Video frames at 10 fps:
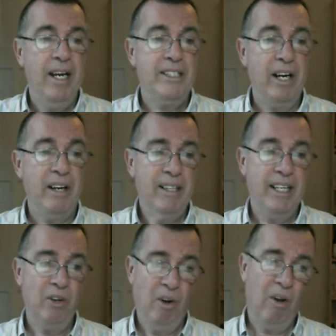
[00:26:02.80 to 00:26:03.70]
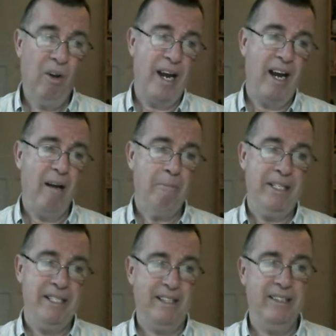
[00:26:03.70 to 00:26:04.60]
Dunk is all the way up
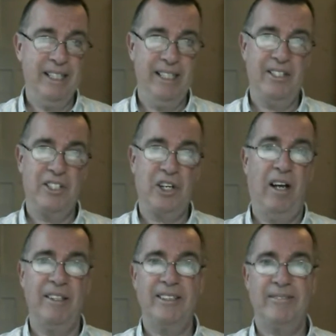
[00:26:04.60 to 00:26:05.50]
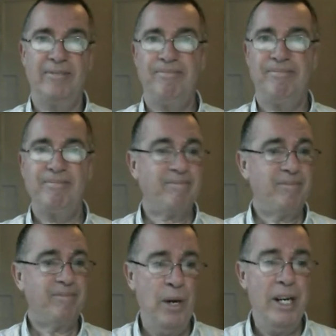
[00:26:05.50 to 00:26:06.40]
in Dundee in Scotland,
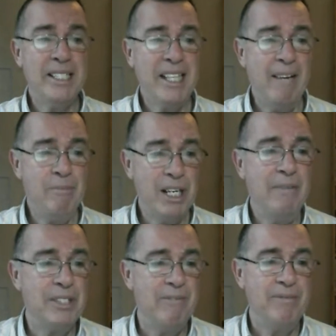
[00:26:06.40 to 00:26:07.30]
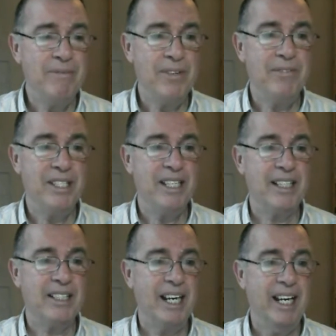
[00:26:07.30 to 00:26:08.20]
where it's the same time,
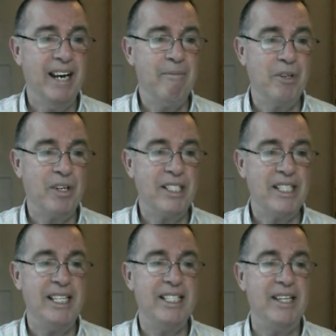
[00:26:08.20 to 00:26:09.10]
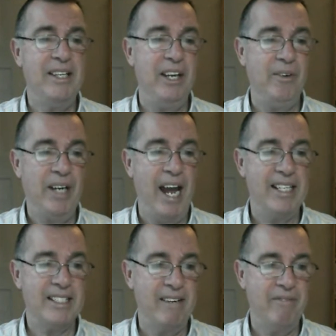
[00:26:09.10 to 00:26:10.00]
7:56 a.m. Christine's in the UK at
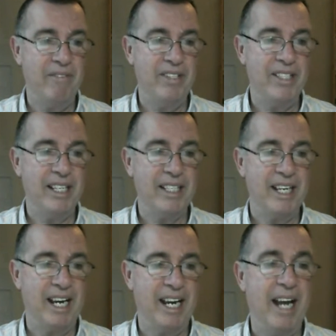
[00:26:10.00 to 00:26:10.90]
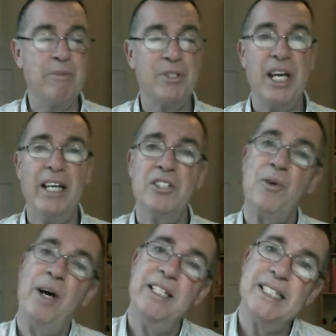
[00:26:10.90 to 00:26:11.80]
7:56 a.m.
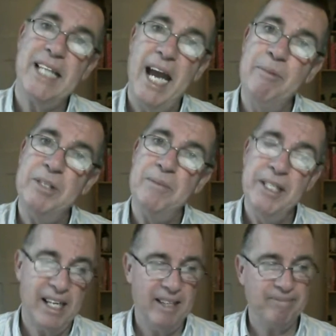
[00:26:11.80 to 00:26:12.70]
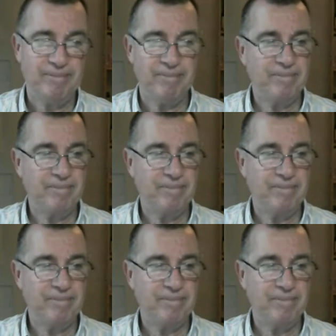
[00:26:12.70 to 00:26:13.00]
Sasquatch, same as Miss M.